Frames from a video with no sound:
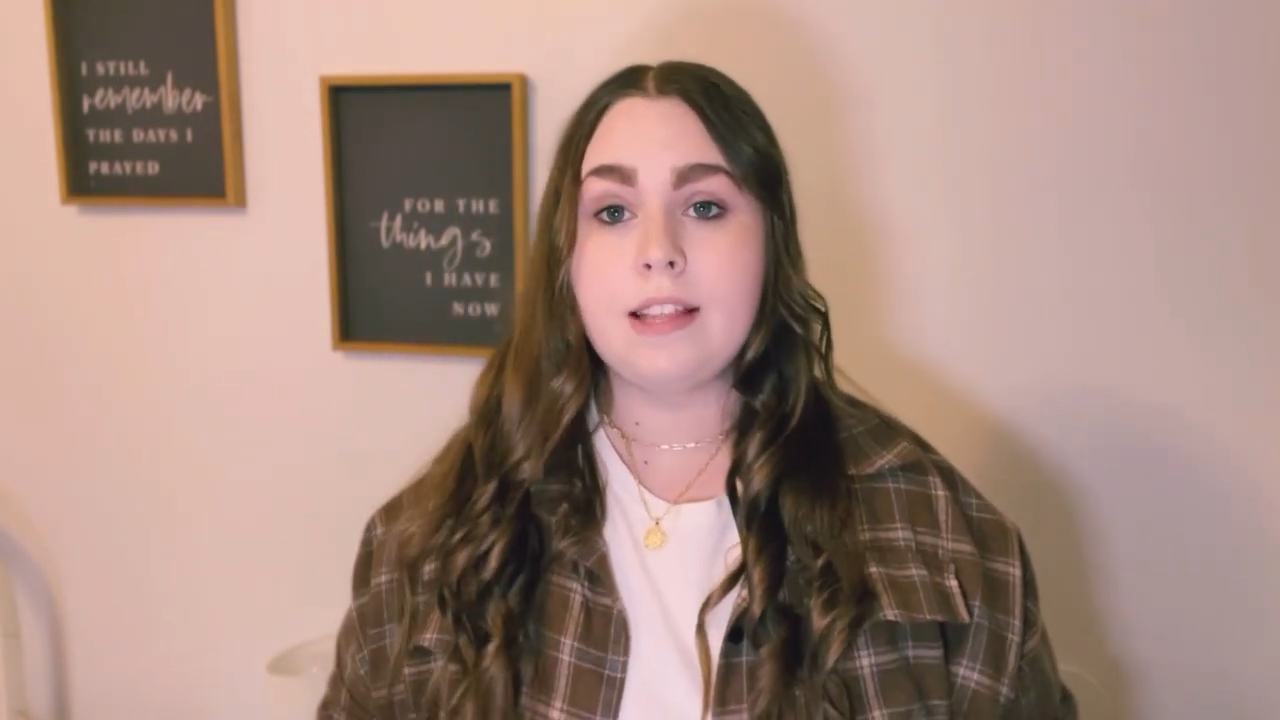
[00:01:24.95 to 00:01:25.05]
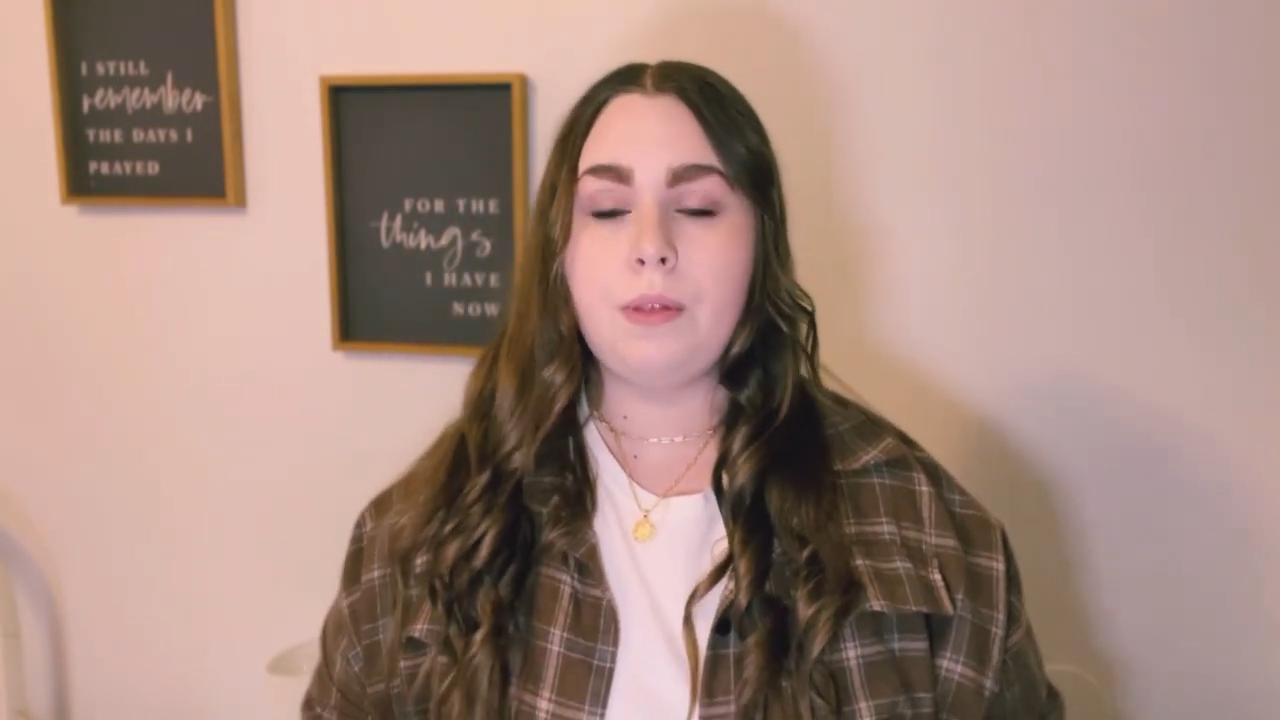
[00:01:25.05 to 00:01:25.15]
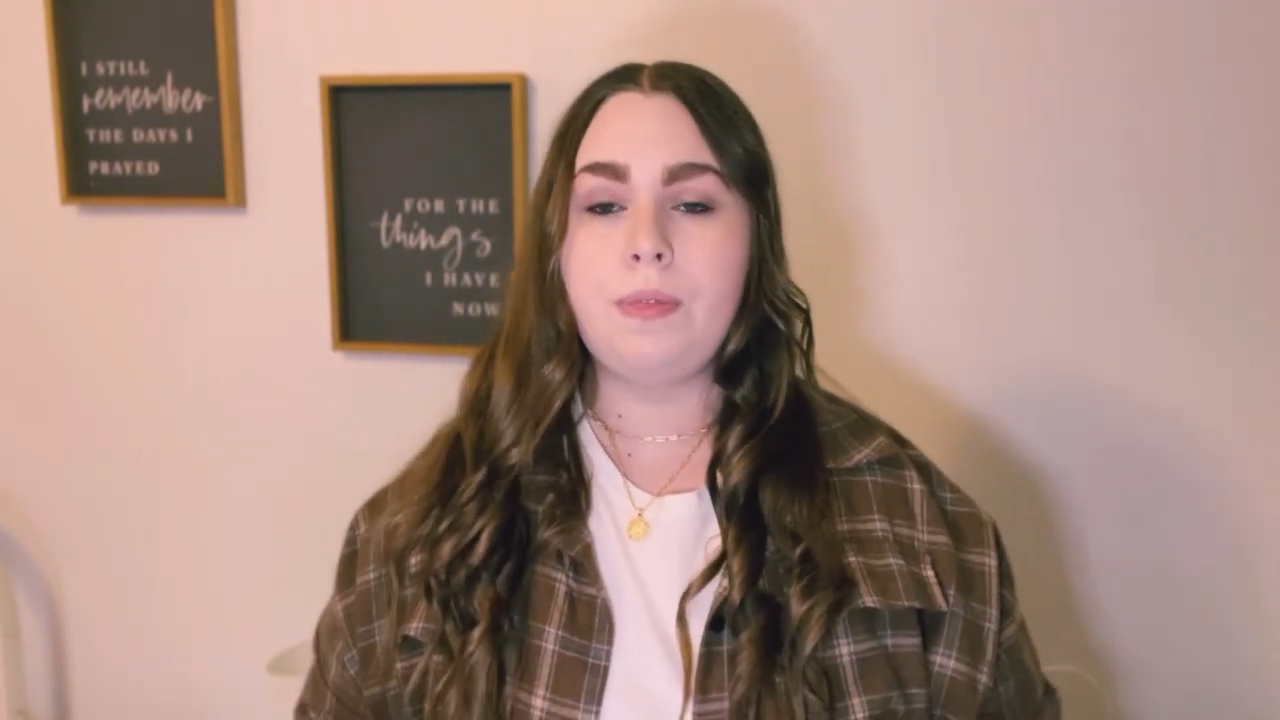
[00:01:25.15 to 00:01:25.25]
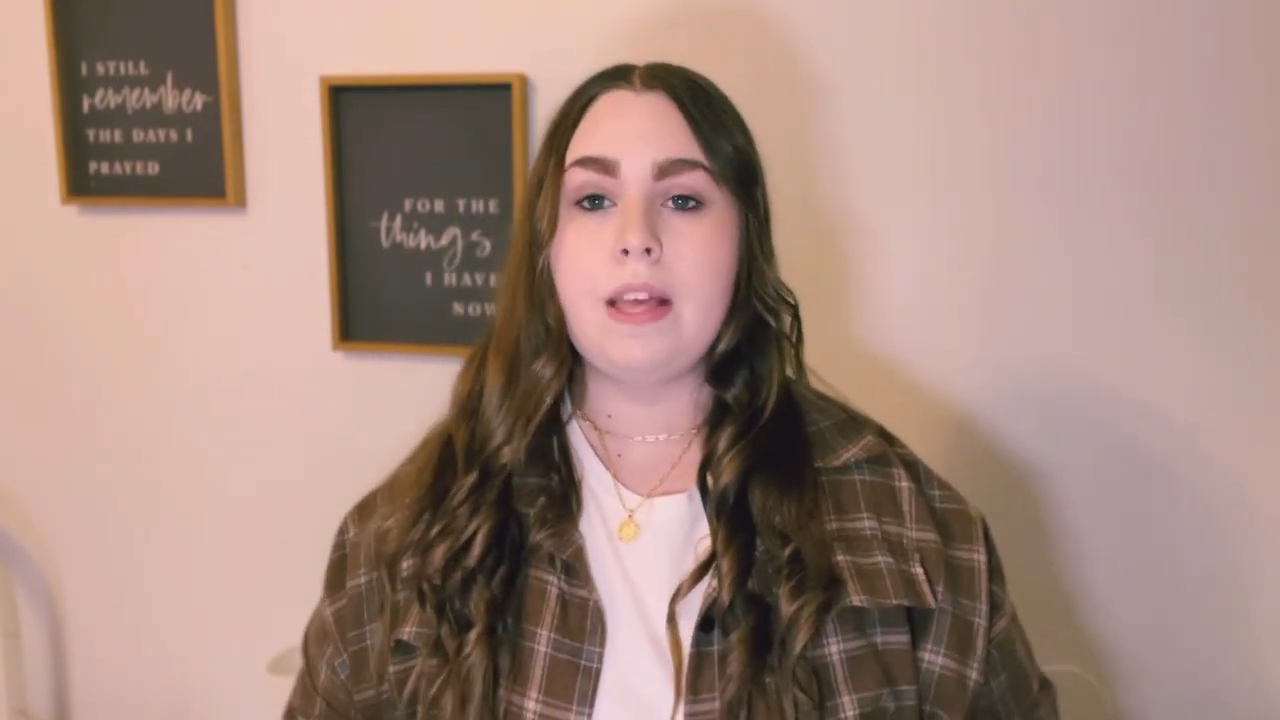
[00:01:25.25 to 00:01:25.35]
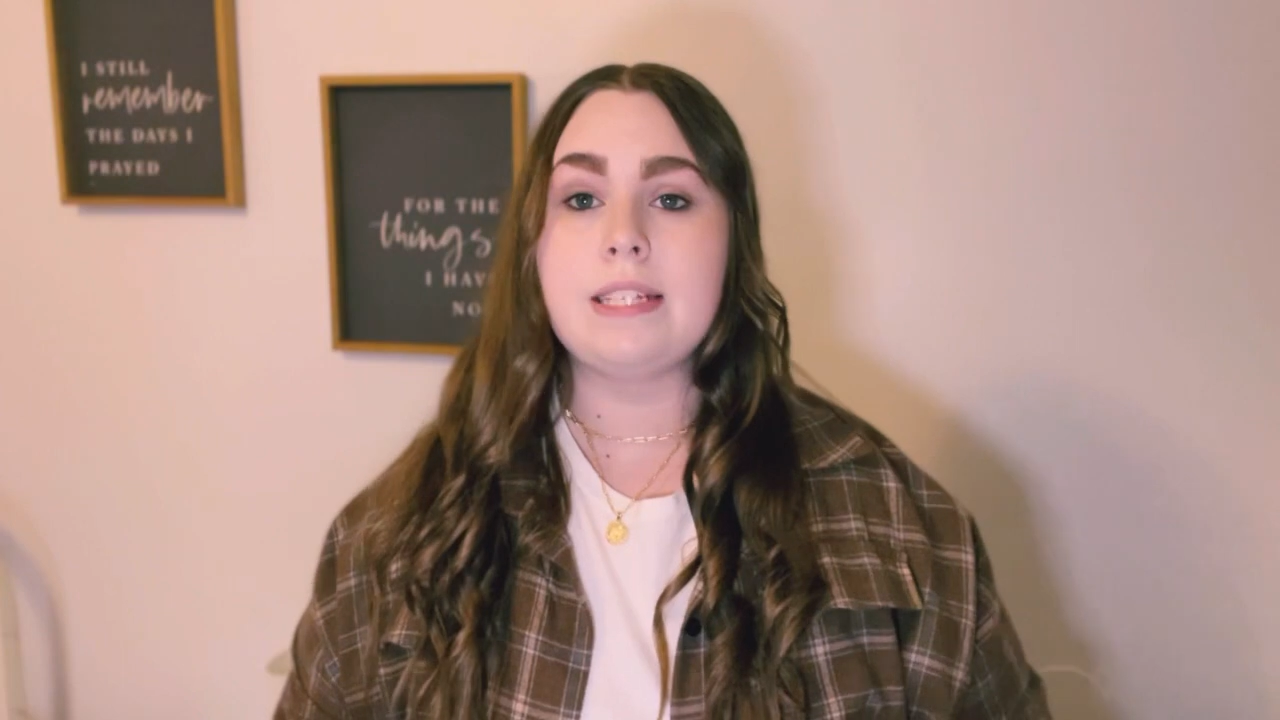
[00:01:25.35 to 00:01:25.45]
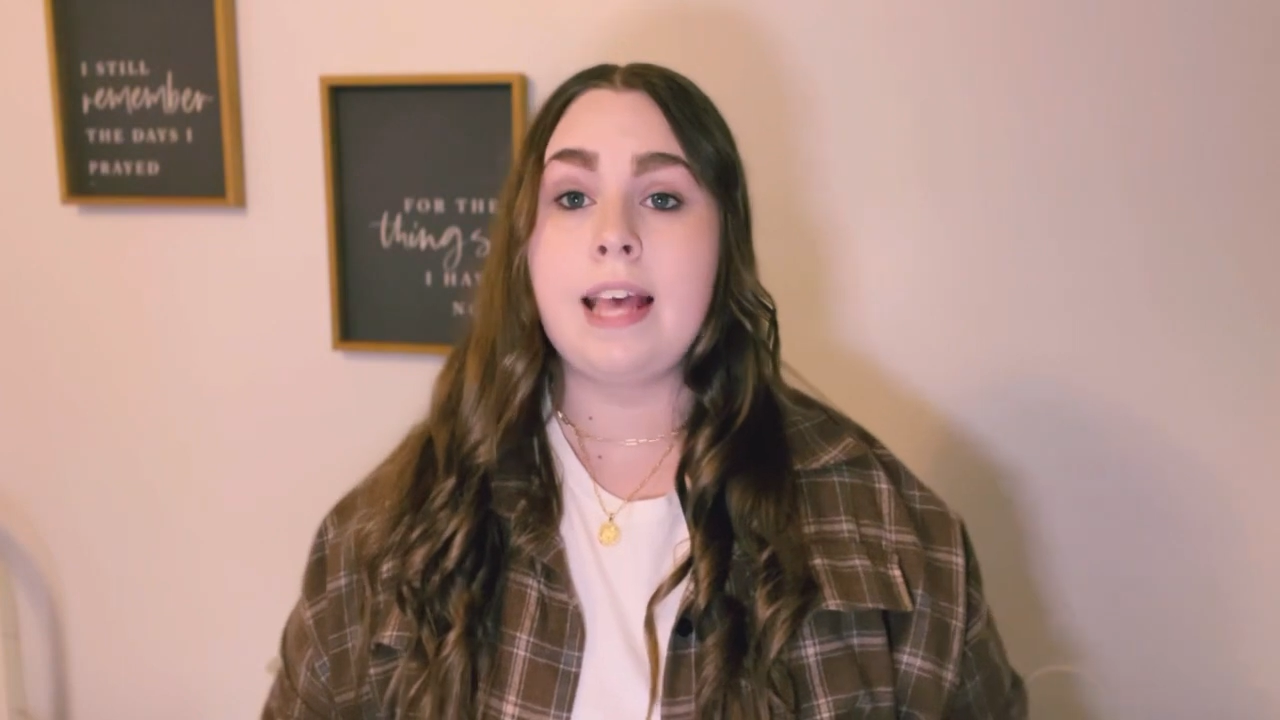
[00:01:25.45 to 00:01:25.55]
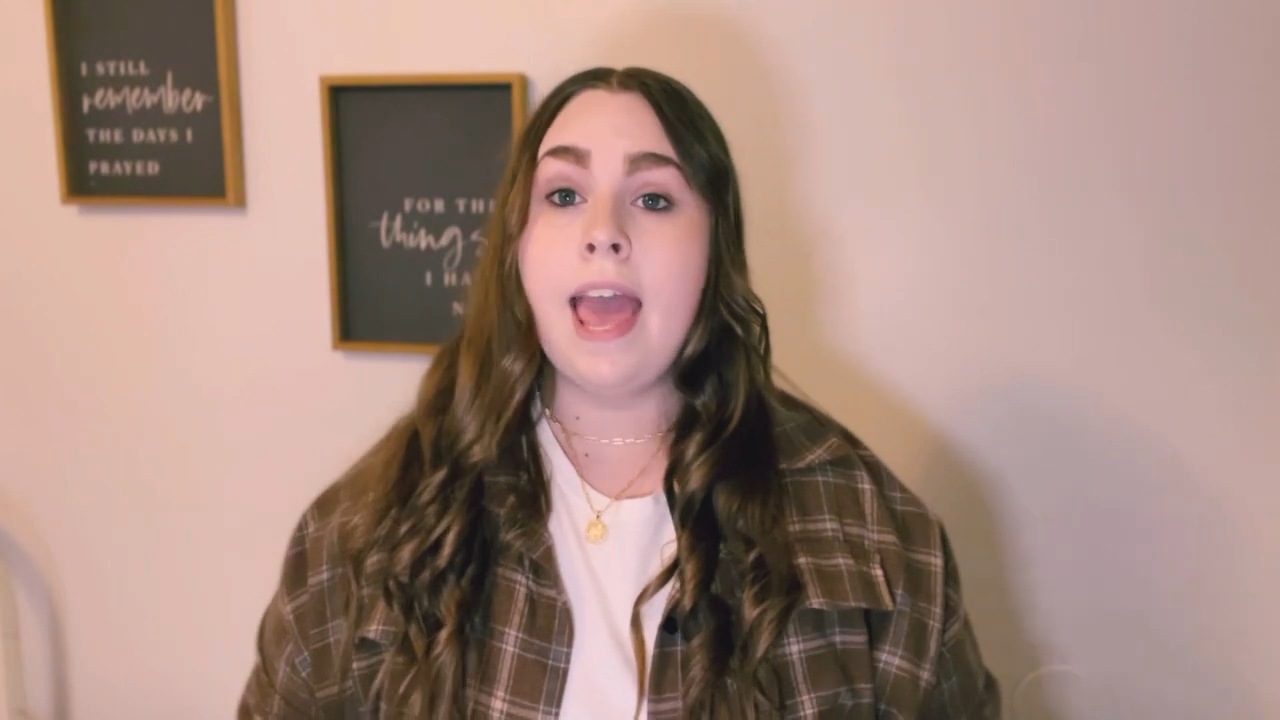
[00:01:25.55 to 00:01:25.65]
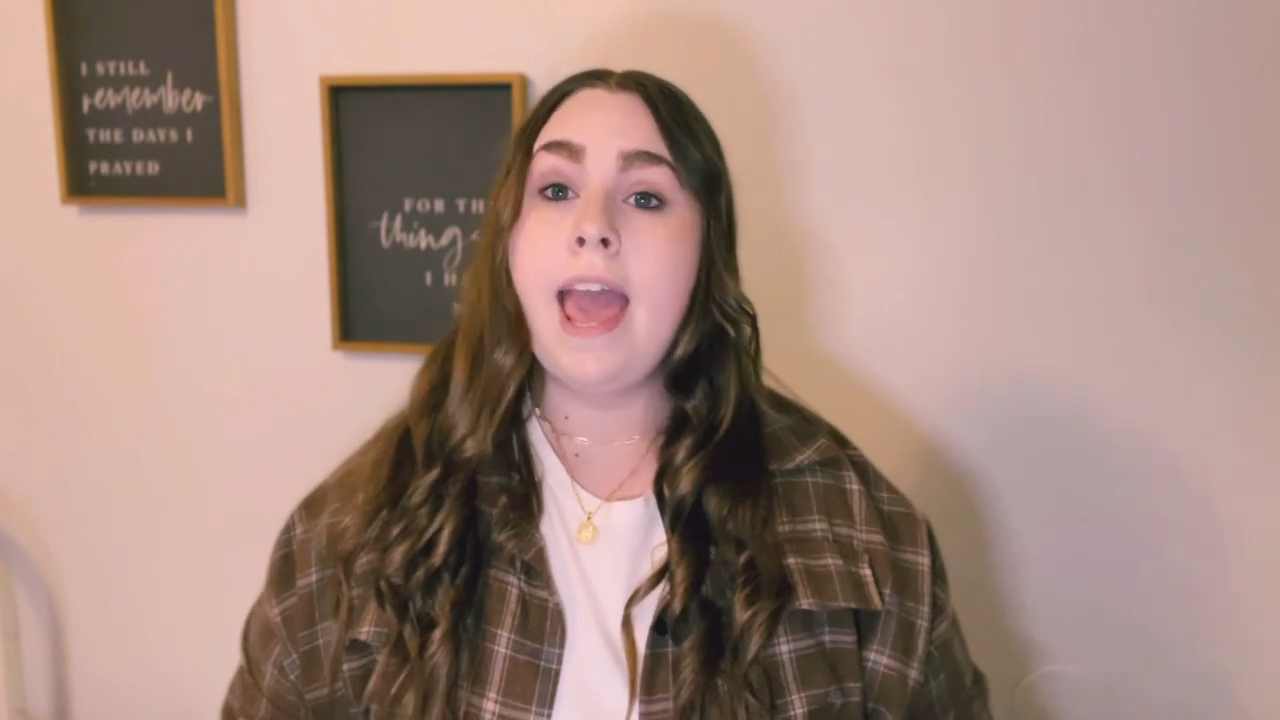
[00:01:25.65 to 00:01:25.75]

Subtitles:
note this,